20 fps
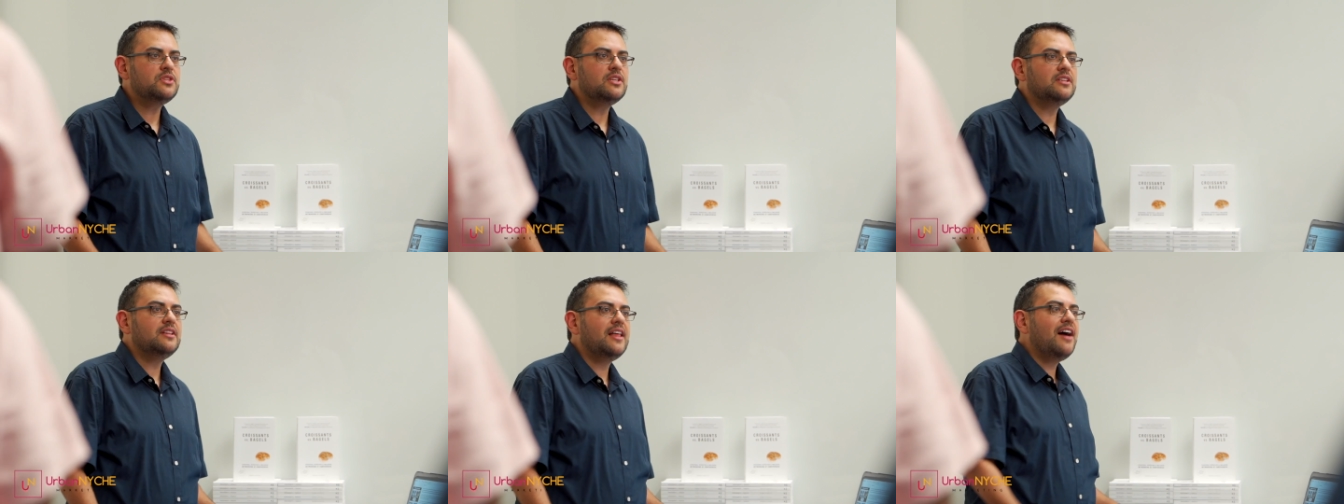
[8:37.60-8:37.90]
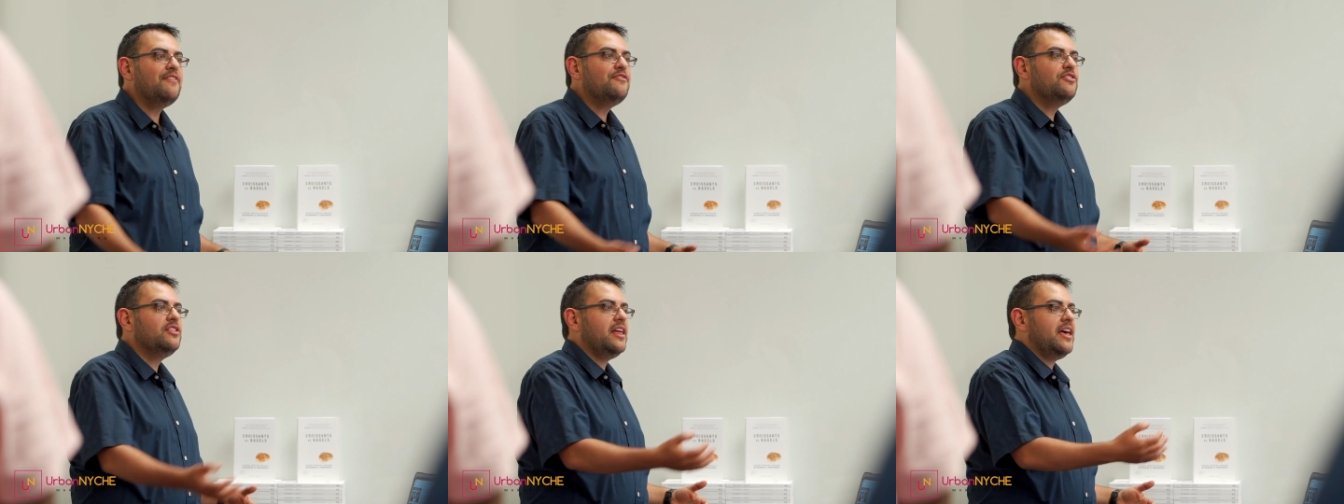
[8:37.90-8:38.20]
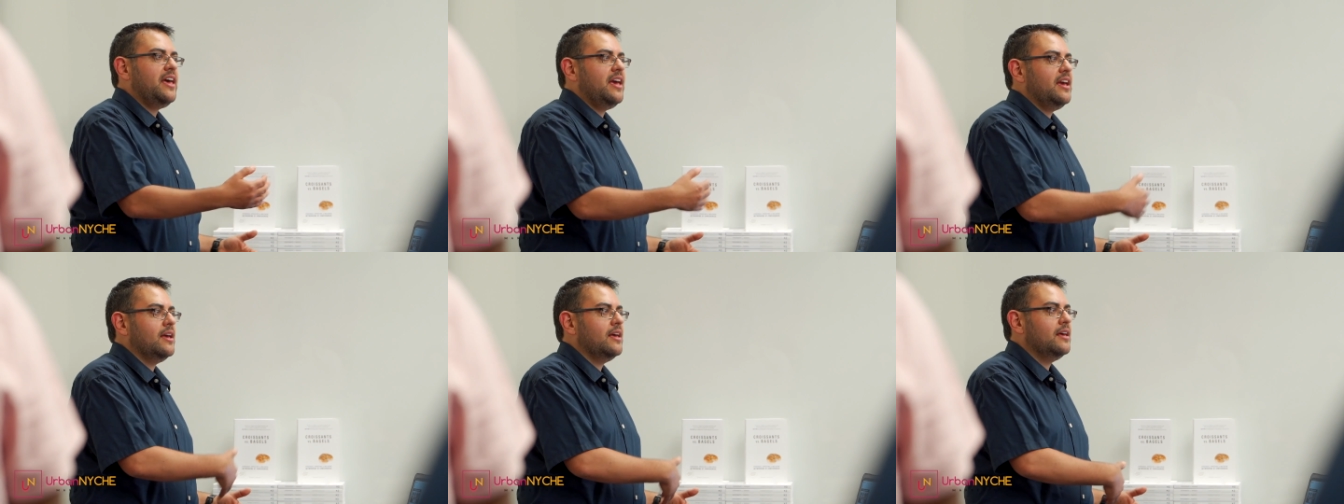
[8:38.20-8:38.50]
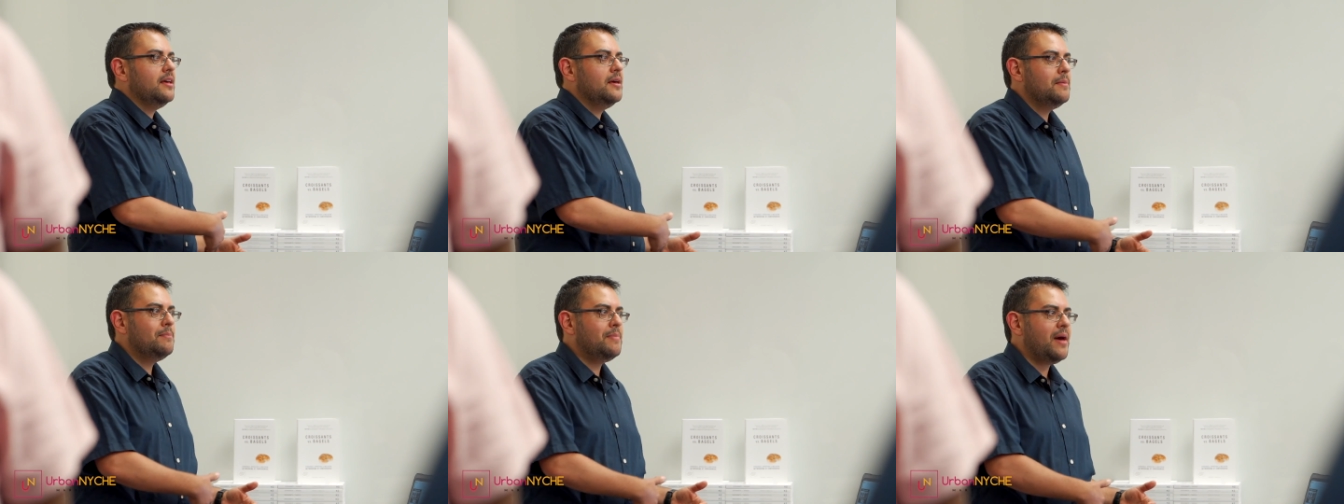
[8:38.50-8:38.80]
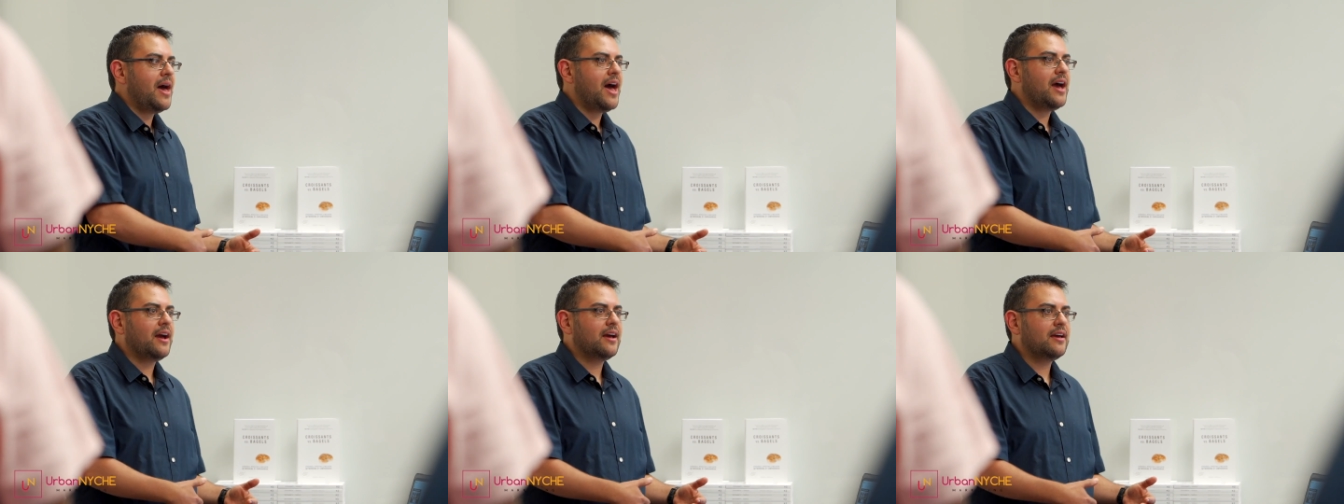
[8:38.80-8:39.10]
put the left leg
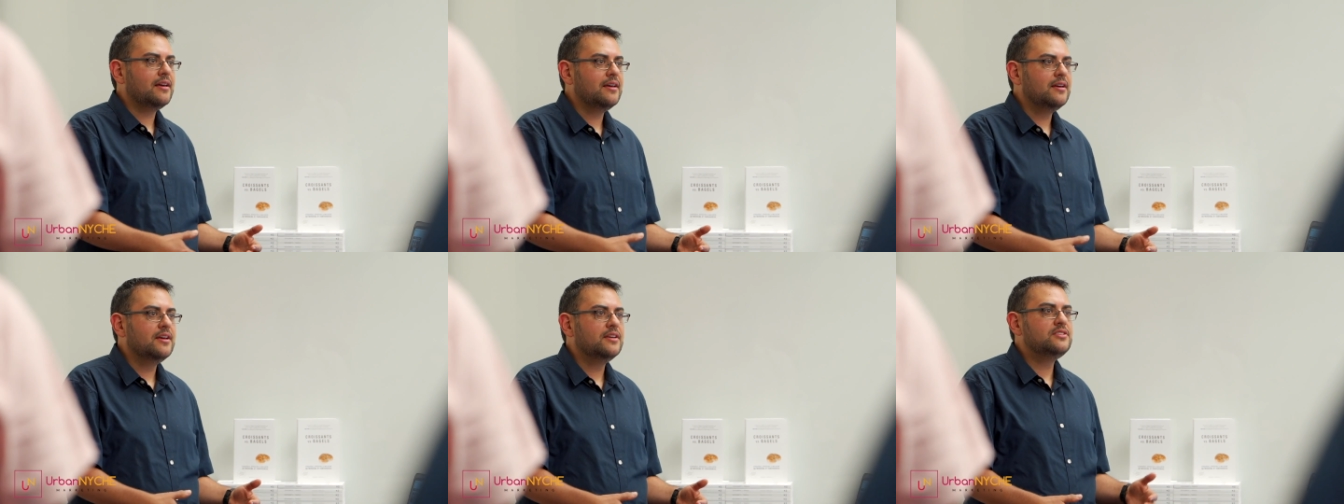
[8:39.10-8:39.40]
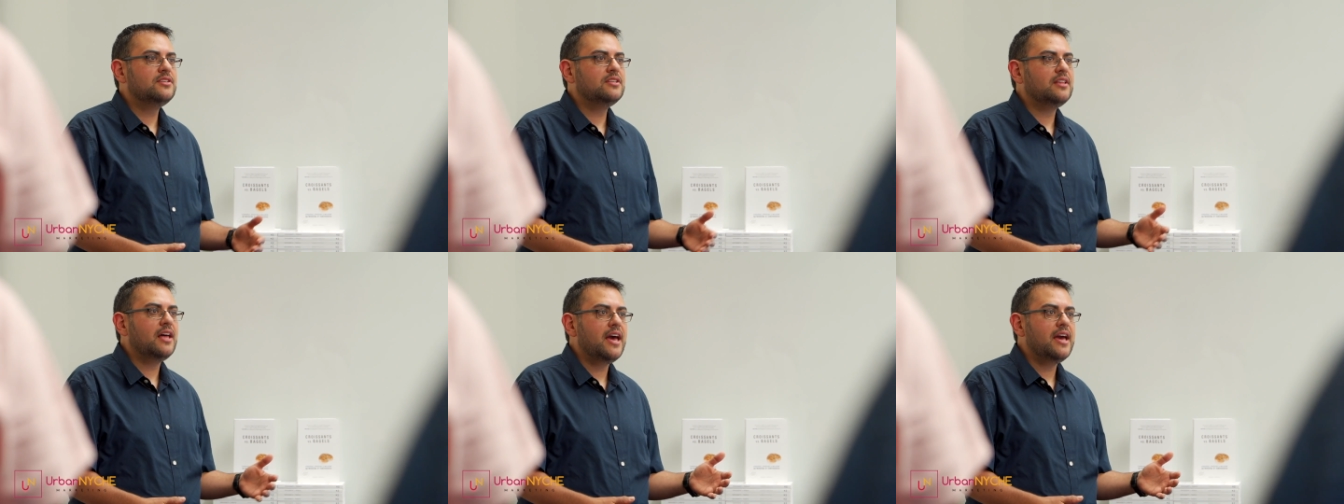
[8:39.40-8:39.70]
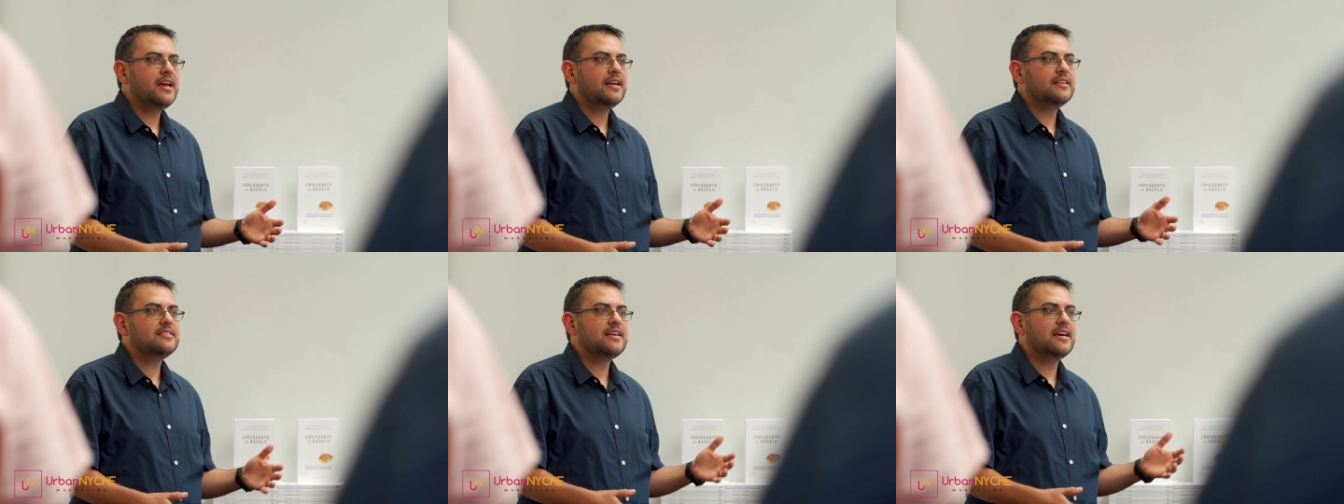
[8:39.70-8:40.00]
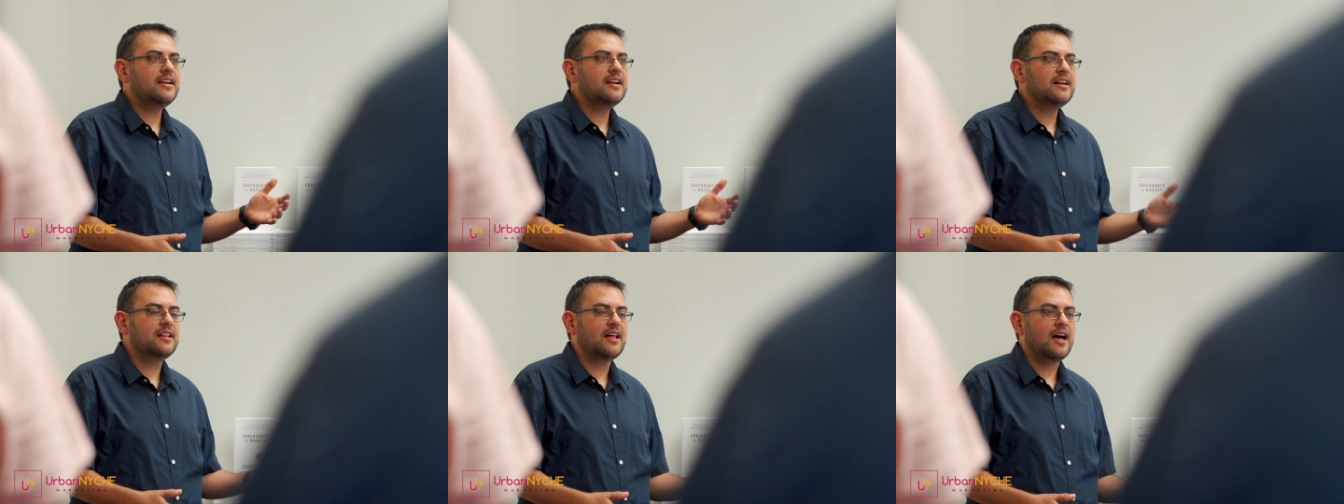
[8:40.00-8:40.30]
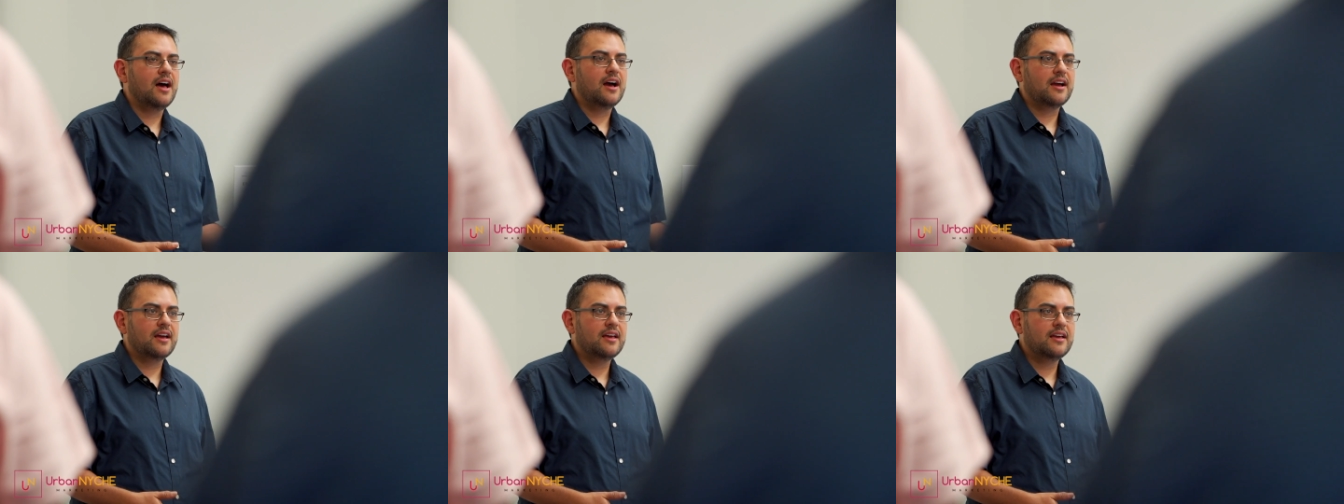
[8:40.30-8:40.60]
back to like 10
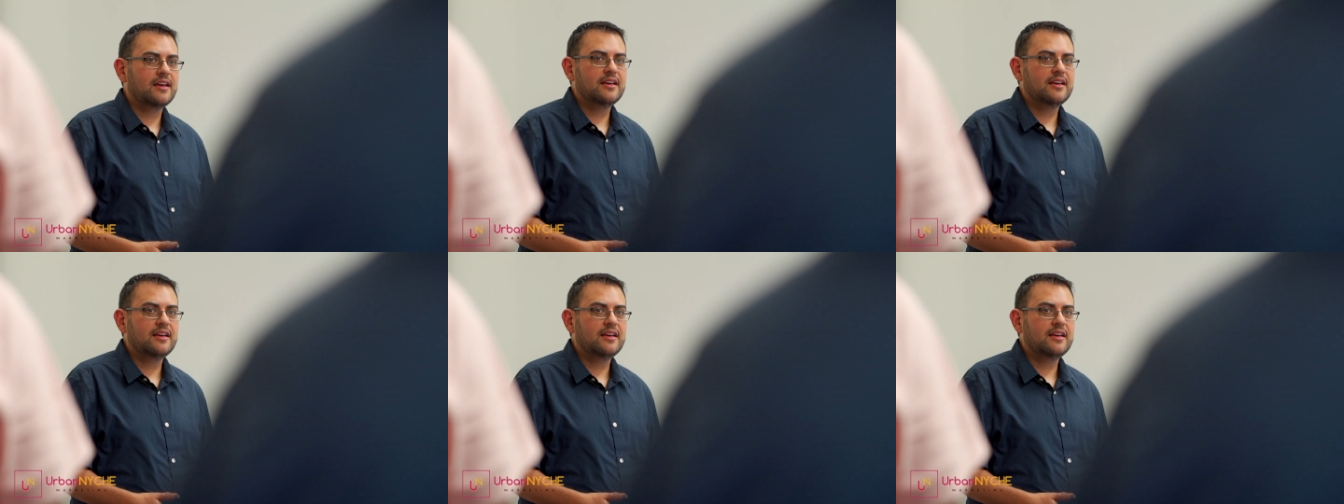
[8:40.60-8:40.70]
o'clock,